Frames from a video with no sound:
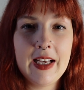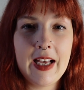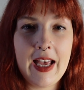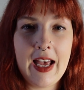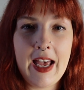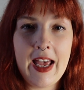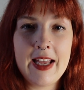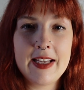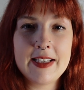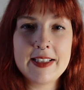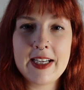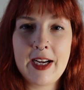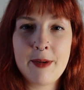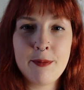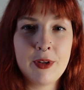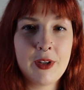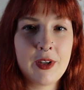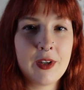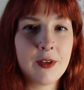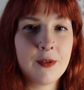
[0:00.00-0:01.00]
And I'm
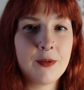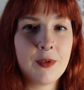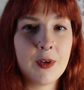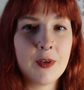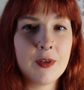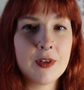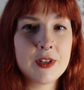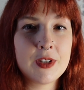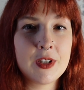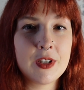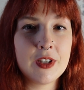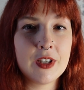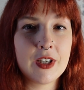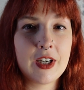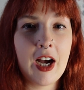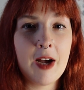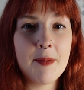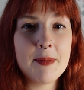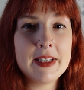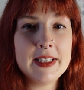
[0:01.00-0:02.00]
looking forward to your
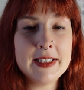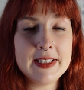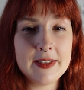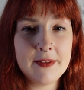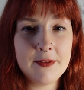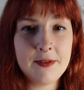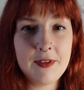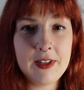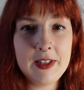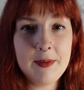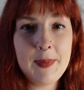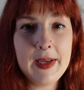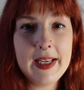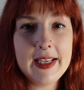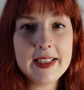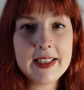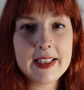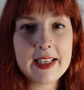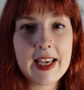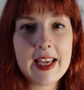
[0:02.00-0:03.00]
comments and
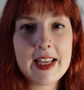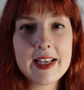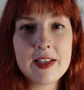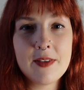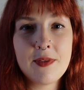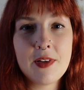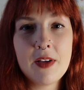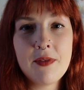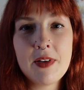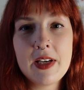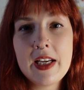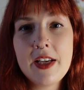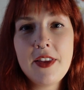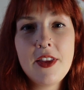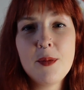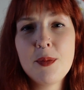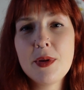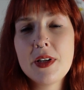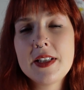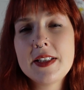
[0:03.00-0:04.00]
feedback. And if you have any
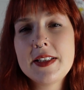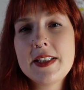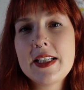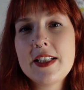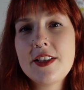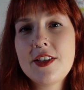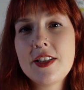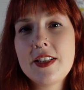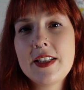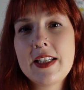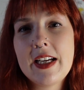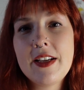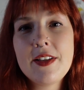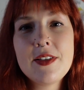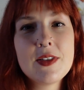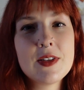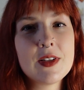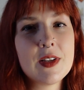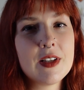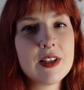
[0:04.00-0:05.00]
other pronunciation
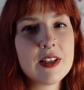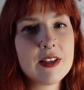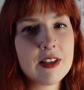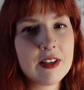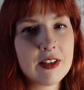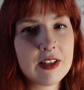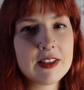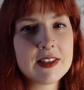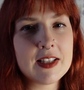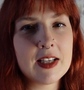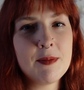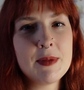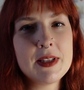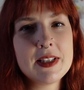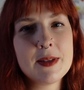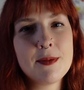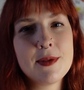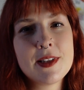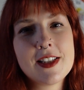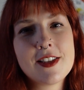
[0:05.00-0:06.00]
doubts, send me
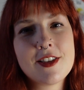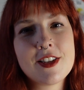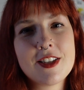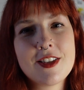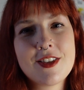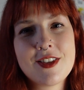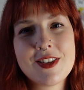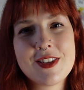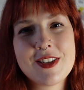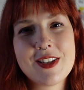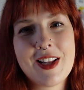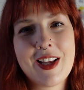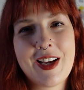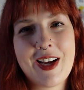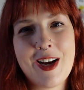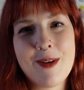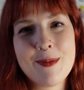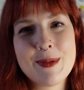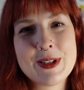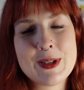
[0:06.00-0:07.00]
some suggestions in the
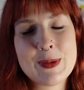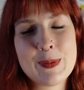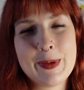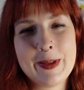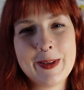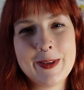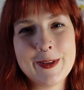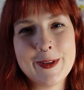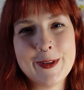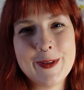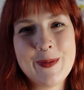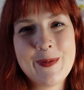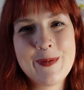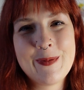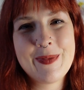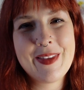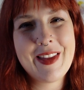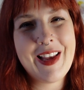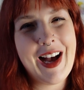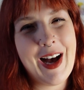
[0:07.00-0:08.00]
comments below.
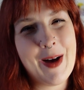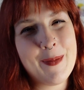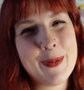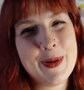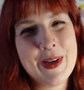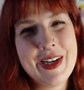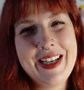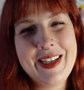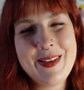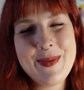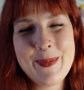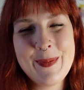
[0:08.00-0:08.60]
Apoela,